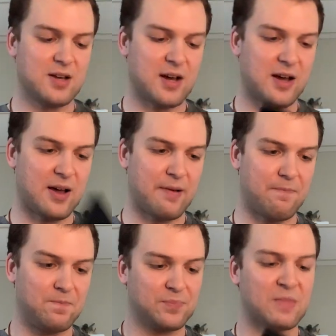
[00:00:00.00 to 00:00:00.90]

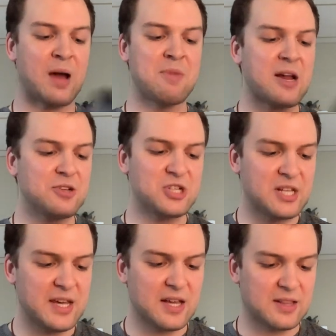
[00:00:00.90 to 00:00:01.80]
I'm not
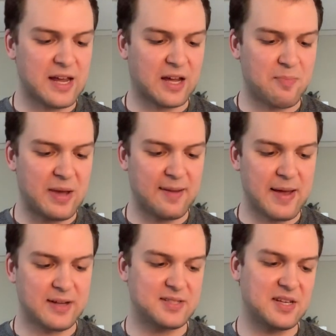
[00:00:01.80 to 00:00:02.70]
usually like a big
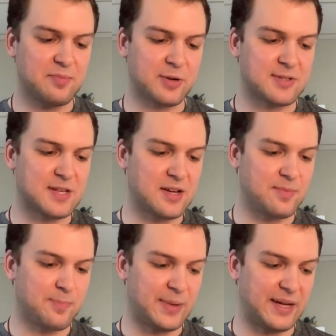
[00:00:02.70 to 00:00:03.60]
magazine
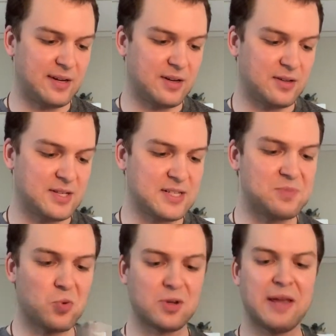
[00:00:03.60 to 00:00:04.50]
person, but this is
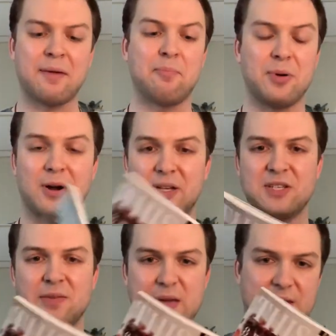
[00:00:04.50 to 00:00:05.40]
more like a book
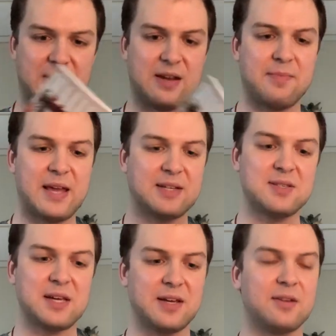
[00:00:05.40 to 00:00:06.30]
to me than a
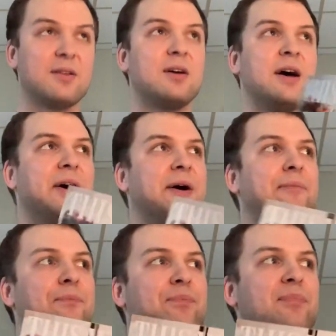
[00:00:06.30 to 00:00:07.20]
magazine.
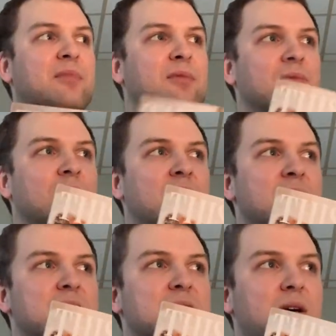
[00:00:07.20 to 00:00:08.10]

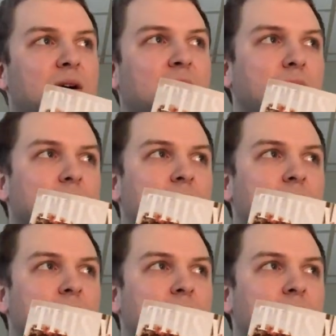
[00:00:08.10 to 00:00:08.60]
So